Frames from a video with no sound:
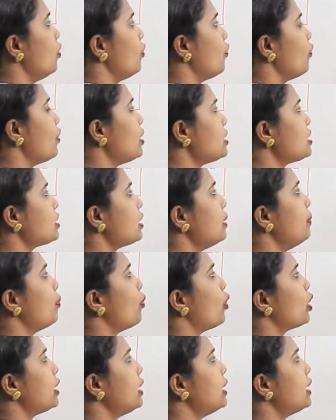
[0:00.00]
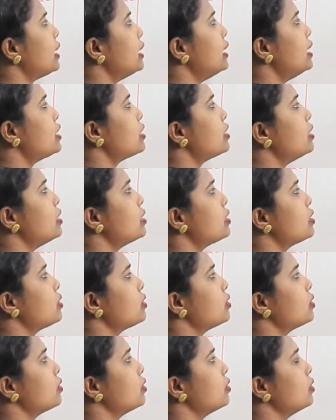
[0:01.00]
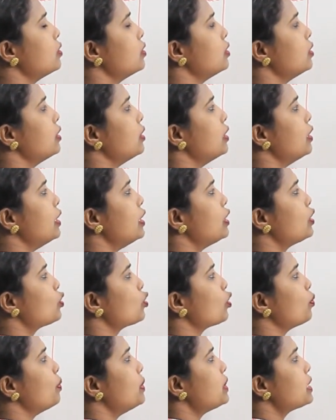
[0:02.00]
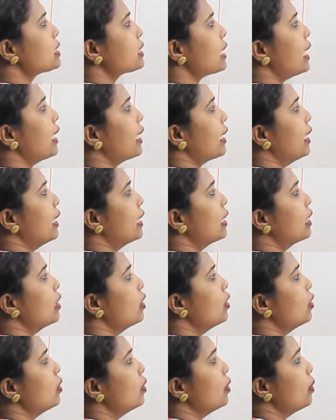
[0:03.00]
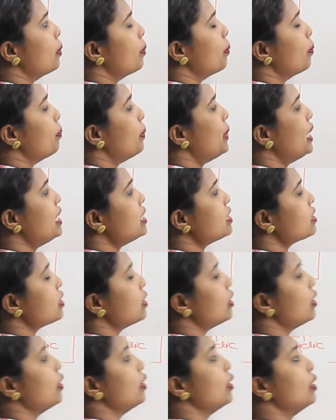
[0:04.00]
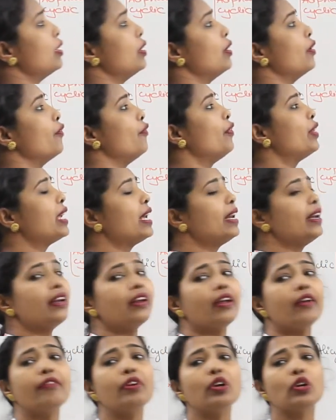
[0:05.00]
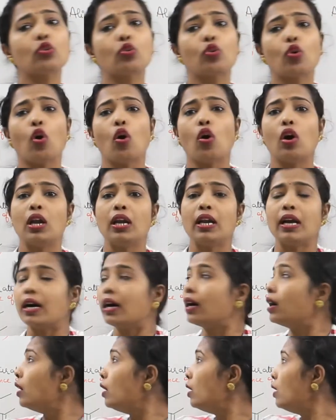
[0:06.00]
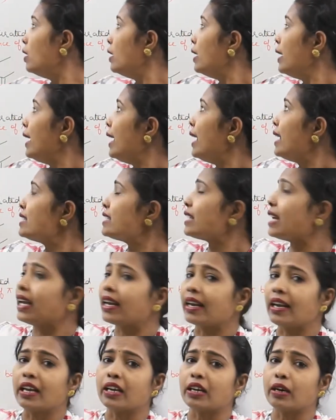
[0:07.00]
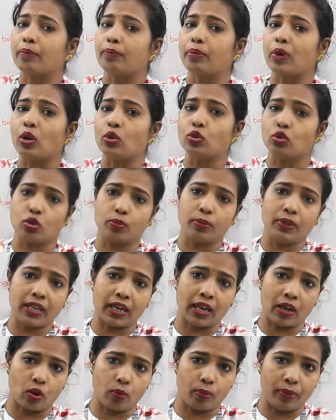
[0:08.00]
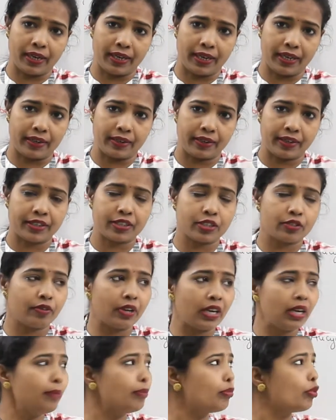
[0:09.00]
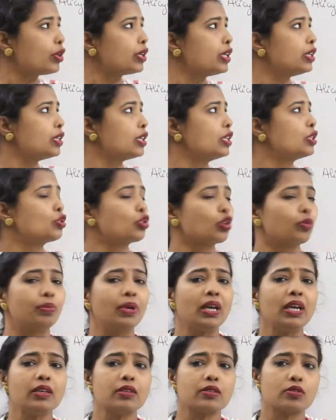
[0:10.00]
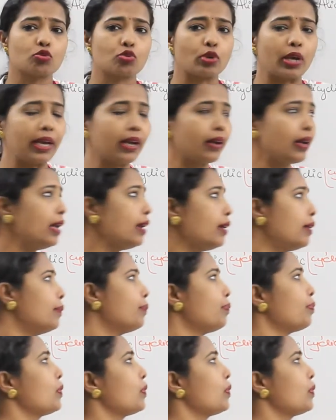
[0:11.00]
First important condition is it should be cyclic. Means we can never call a acyclic compound to be aromatic. It is very important, it should be cyclic.